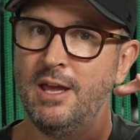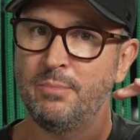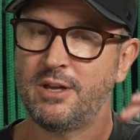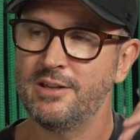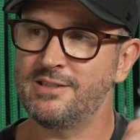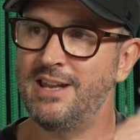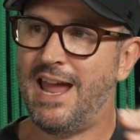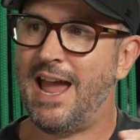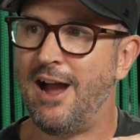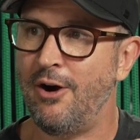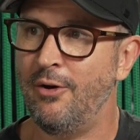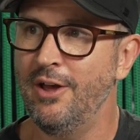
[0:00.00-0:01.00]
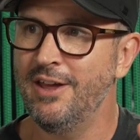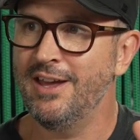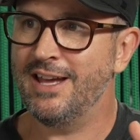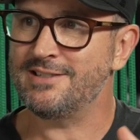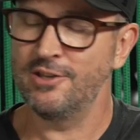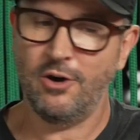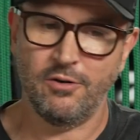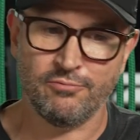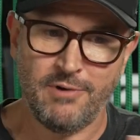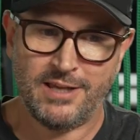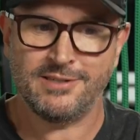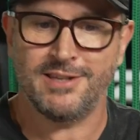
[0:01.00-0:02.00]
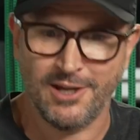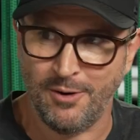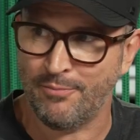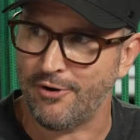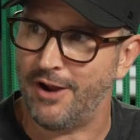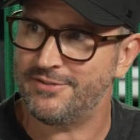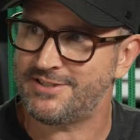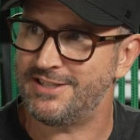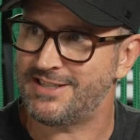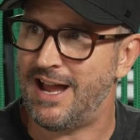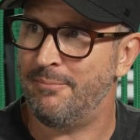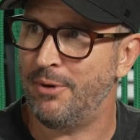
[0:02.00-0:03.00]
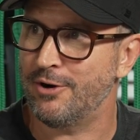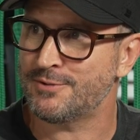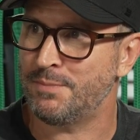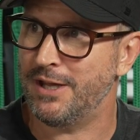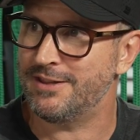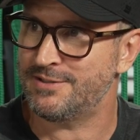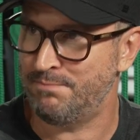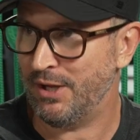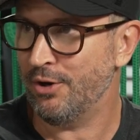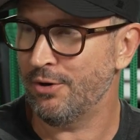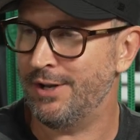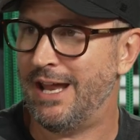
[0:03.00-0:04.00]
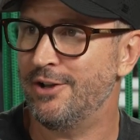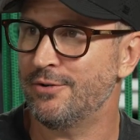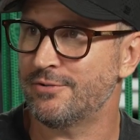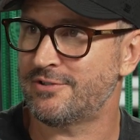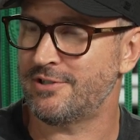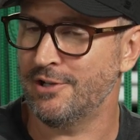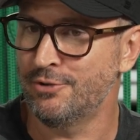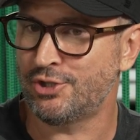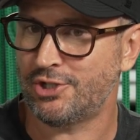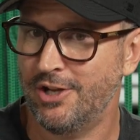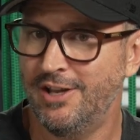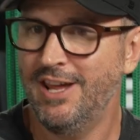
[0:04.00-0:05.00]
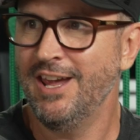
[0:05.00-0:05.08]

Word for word: because now it's not resting on Privacy Sandbox being this be-all and end-all solution.